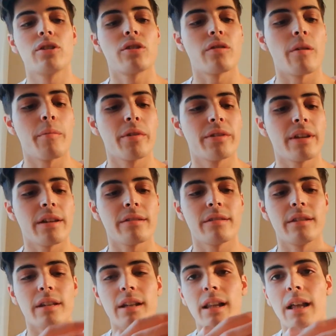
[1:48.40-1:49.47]
represents
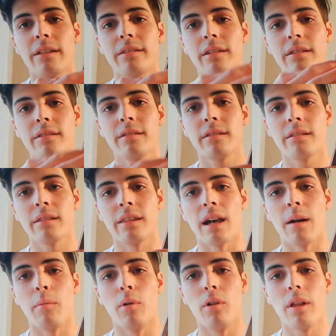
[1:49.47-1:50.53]
the classic
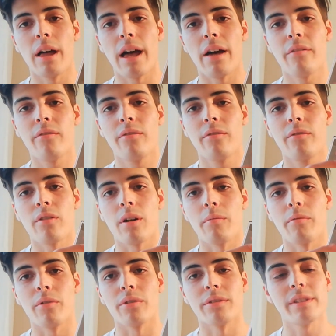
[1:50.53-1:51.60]
double F from
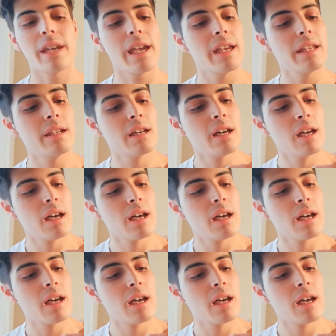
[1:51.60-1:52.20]
Fontaine